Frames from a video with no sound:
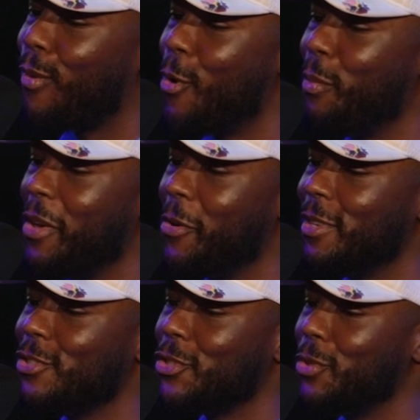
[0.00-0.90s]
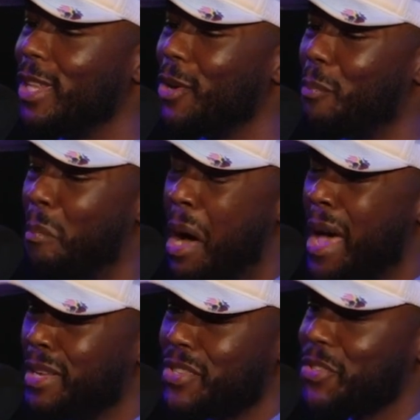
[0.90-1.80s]
Romeo and Juliet?
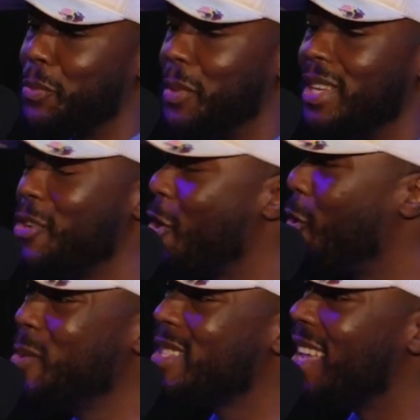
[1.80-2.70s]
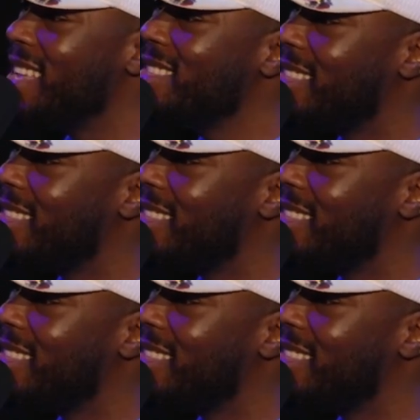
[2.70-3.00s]
My sweet, no, who says